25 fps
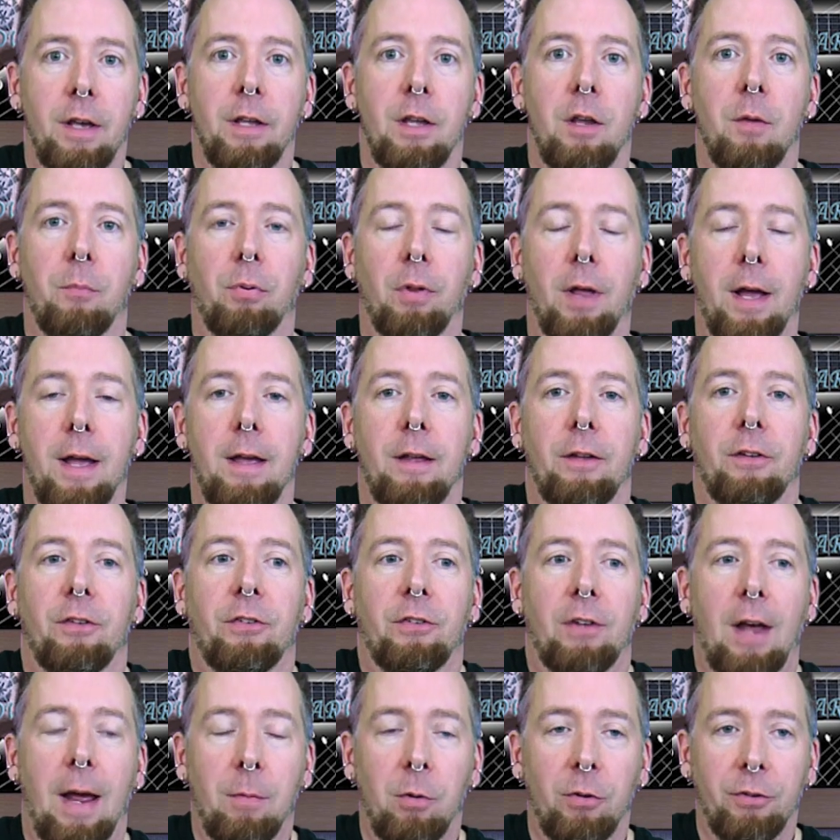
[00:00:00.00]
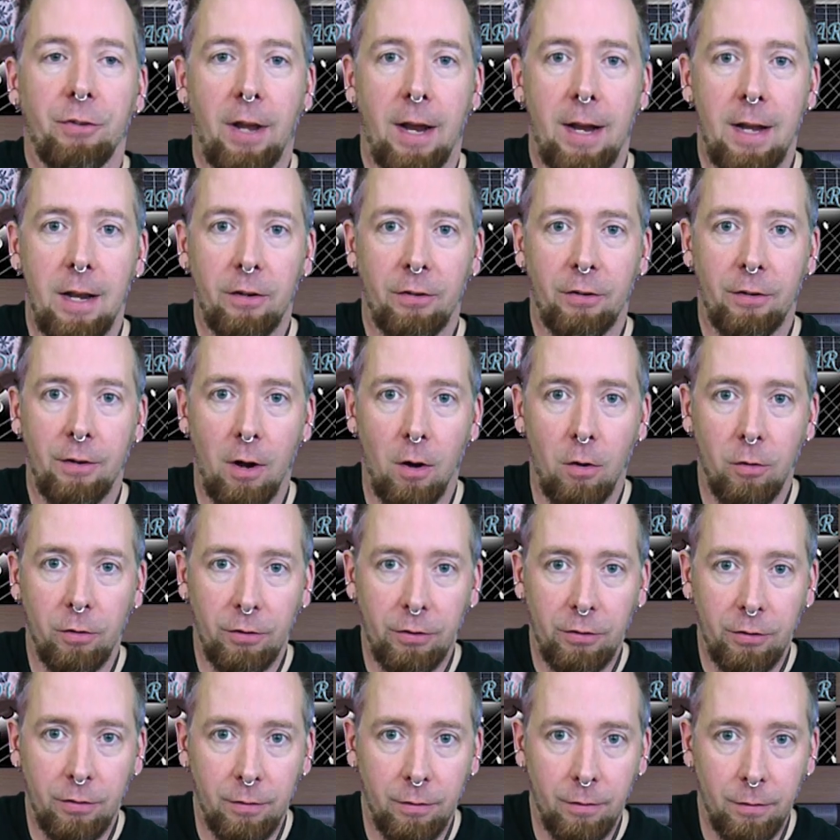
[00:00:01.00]
You play simultaneous
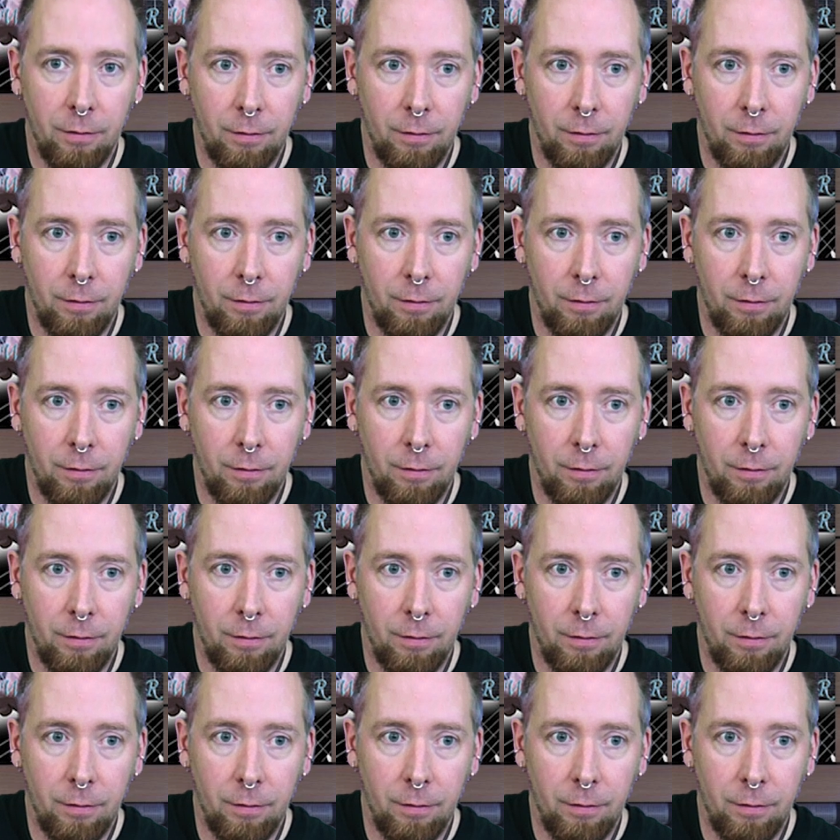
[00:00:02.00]
notes,